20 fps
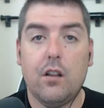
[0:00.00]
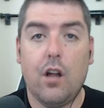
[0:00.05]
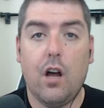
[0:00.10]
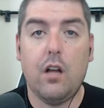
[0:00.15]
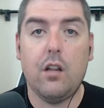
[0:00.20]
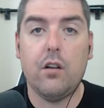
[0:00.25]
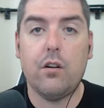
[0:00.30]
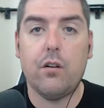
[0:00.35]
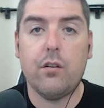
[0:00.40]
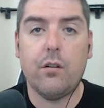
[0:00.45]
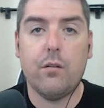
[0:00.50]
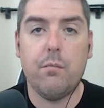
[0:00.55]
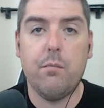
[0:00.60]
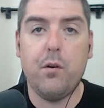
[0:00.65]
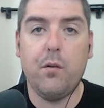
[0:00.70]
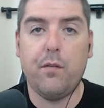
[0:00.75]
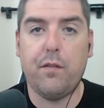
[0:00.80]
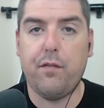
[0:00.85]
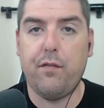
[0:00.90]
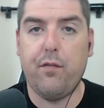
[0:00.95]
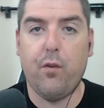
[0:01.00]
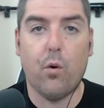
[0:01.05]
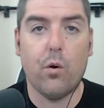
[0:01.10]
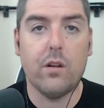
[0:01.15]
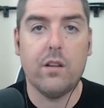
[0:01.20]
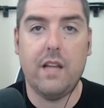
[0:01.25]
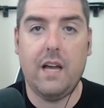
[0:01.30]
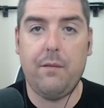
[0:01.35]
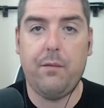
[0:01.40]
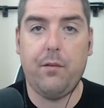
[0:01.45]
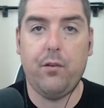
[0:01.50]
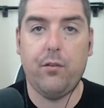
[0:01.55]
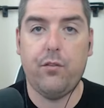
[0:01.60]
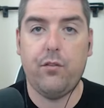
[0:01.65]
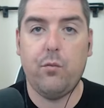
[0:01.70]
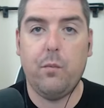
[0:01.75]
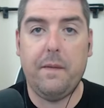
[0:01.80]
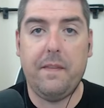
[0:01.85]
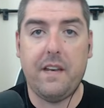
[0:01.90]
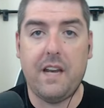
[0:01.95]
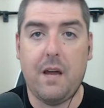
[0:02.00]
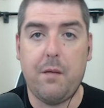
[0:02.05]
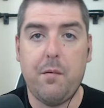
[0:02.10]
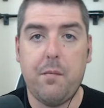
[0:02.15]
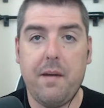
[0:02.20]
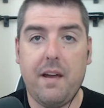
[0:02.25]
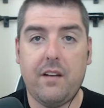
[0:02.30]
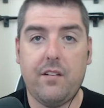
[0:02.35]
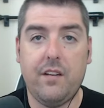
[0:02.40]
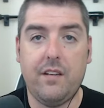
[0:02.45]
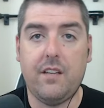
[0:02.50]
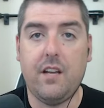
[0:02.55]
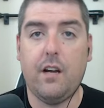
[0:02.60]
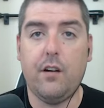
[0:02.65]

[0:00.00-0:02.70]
Lawlar moved four levels with the Diamondbacks.